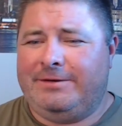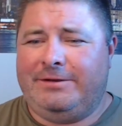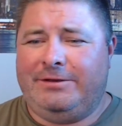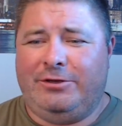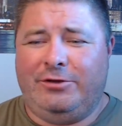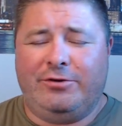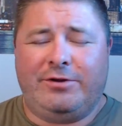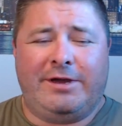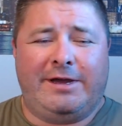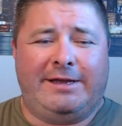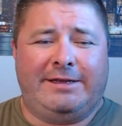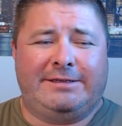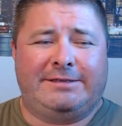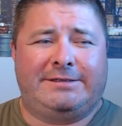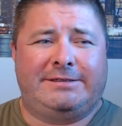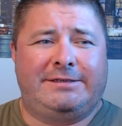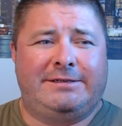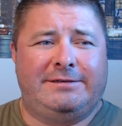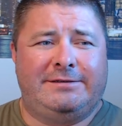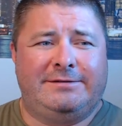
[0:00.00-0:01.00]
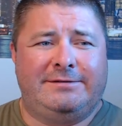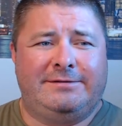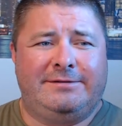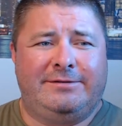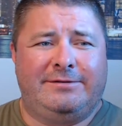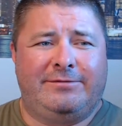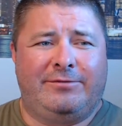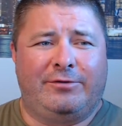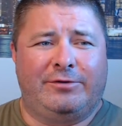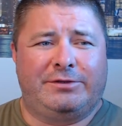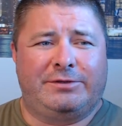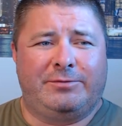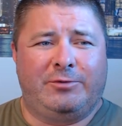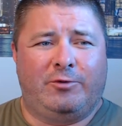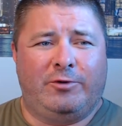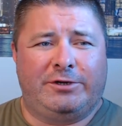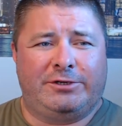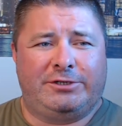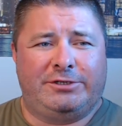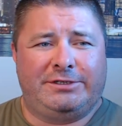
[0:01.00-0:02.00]
you guys throw some
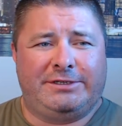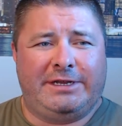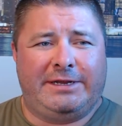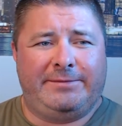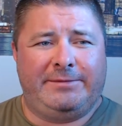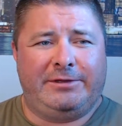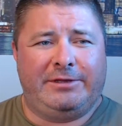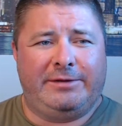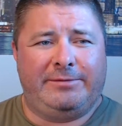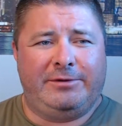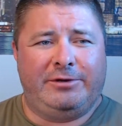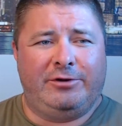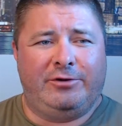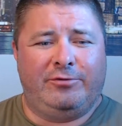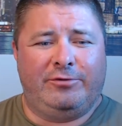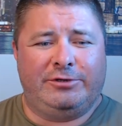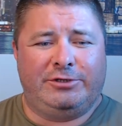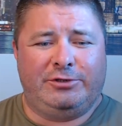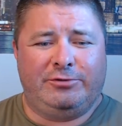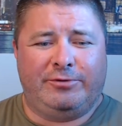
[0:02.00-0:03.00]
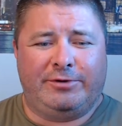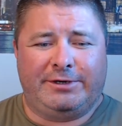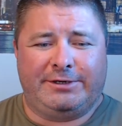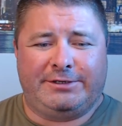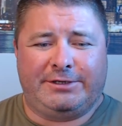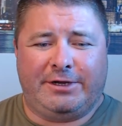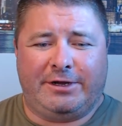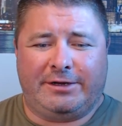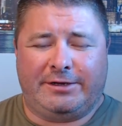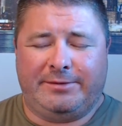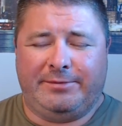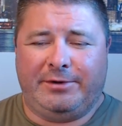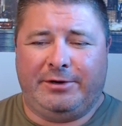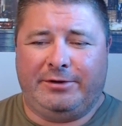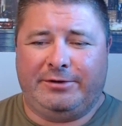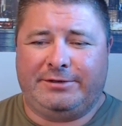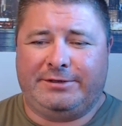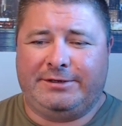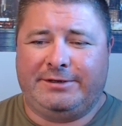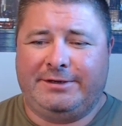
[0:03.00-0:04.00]
questions at me. Let me know what you want to talk
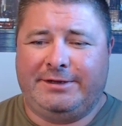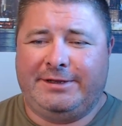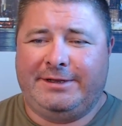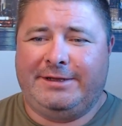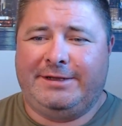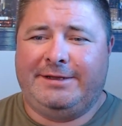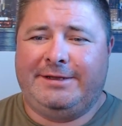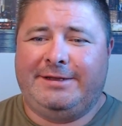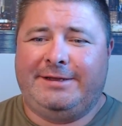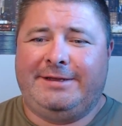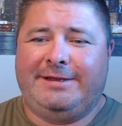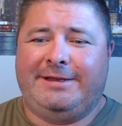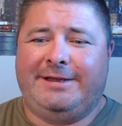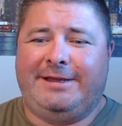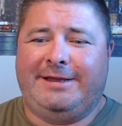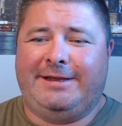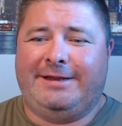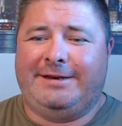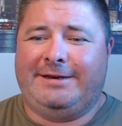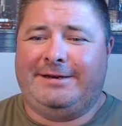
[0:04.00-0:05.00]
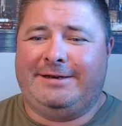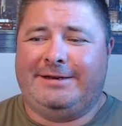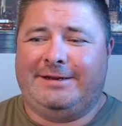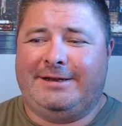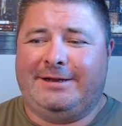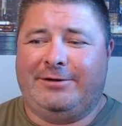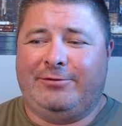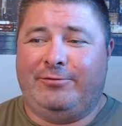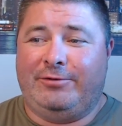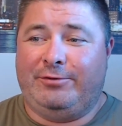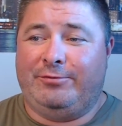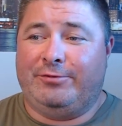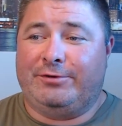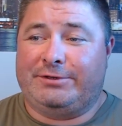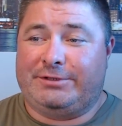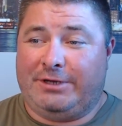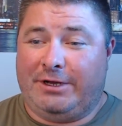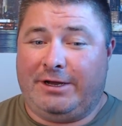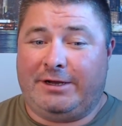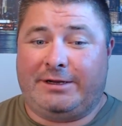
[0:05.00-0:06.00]
about, and we will
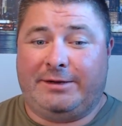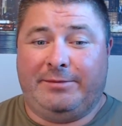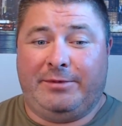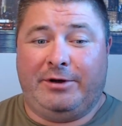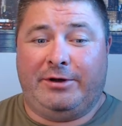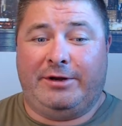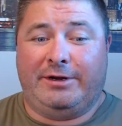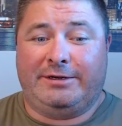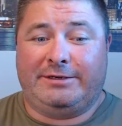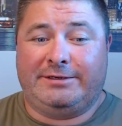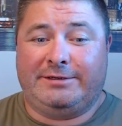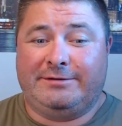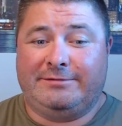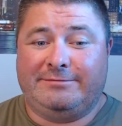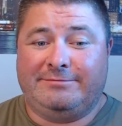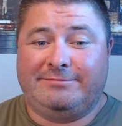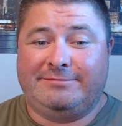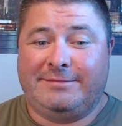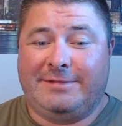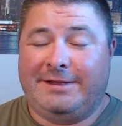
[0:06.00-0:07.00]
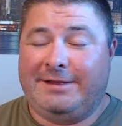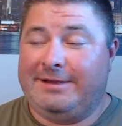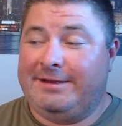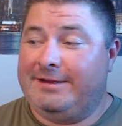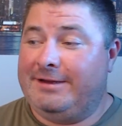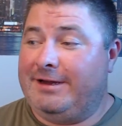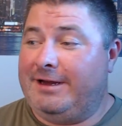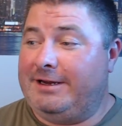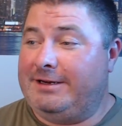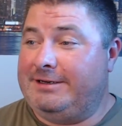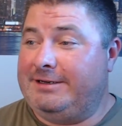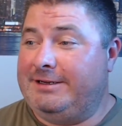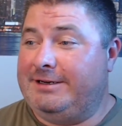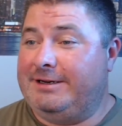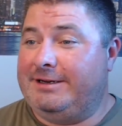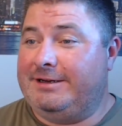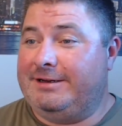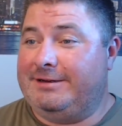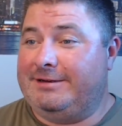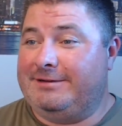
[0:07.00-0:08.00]
talk about it. I did
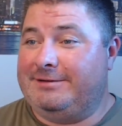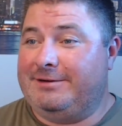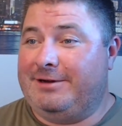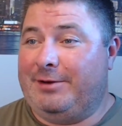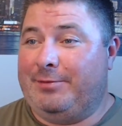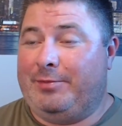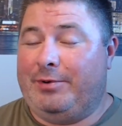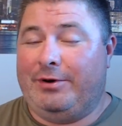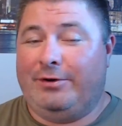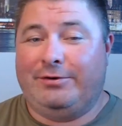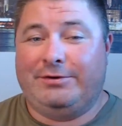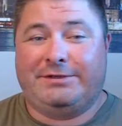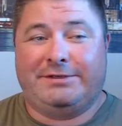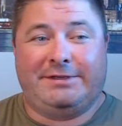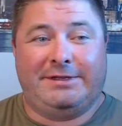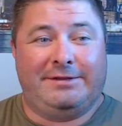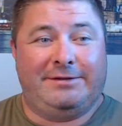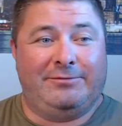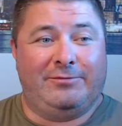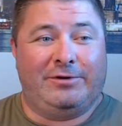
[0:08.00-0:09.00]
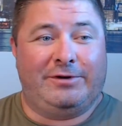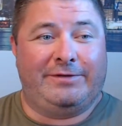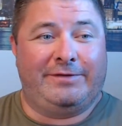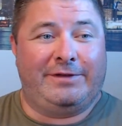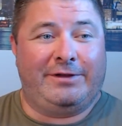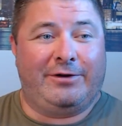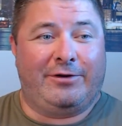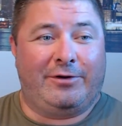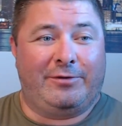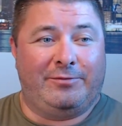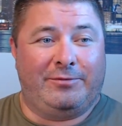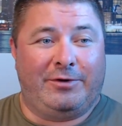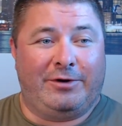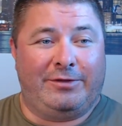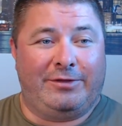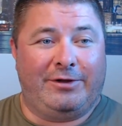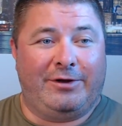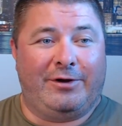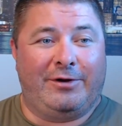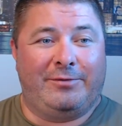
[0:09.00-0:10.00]
a post in one of the
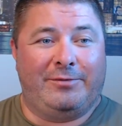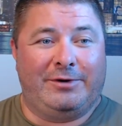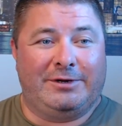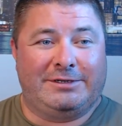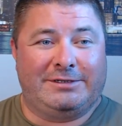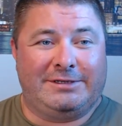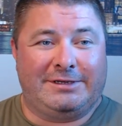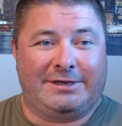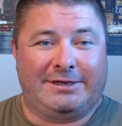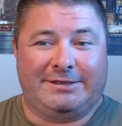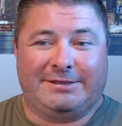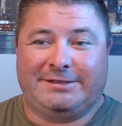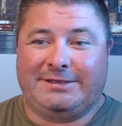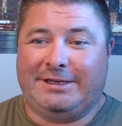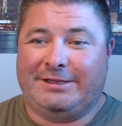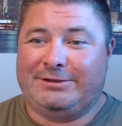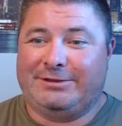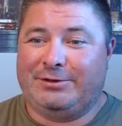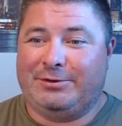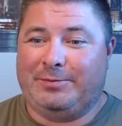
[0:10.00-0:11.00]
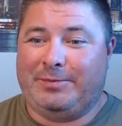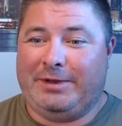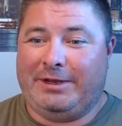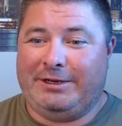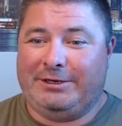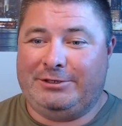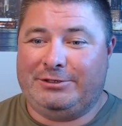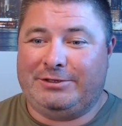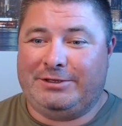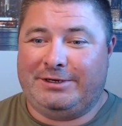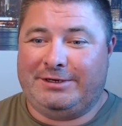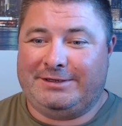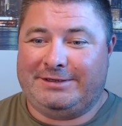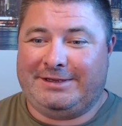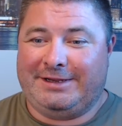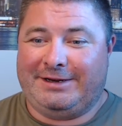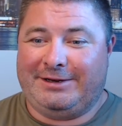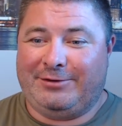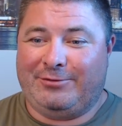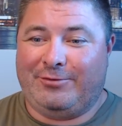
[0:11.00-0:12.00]
Arm Wrestling Uncensored page that is
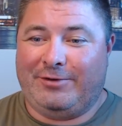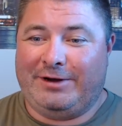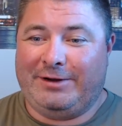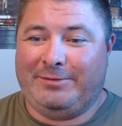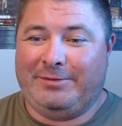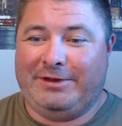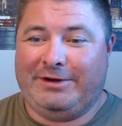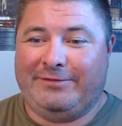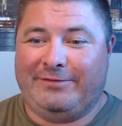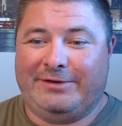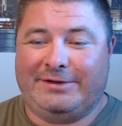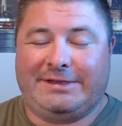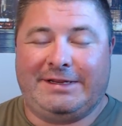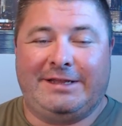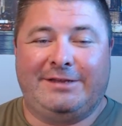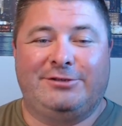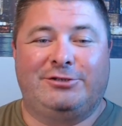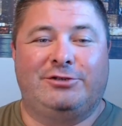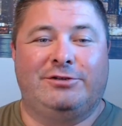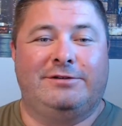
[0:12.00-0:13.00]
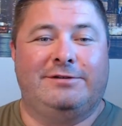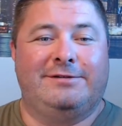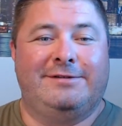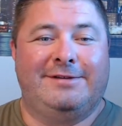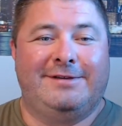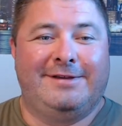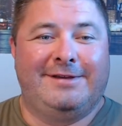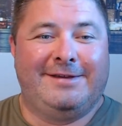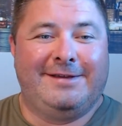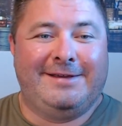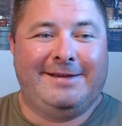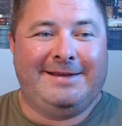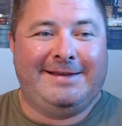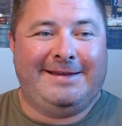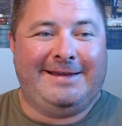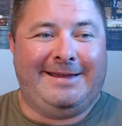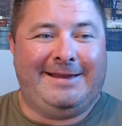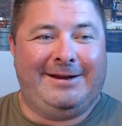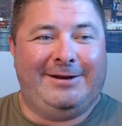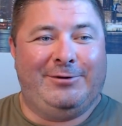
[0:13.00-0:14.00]
getting quite a bit of attention,
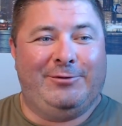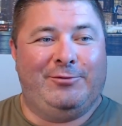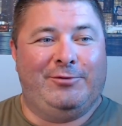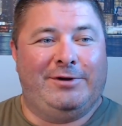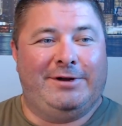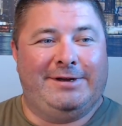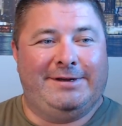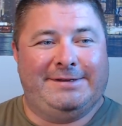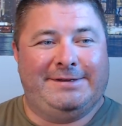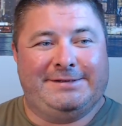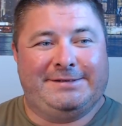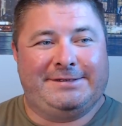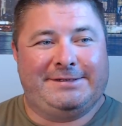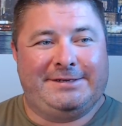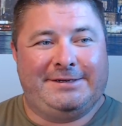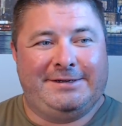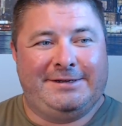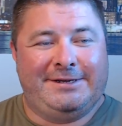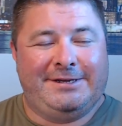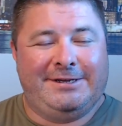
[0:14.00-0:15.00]
and it was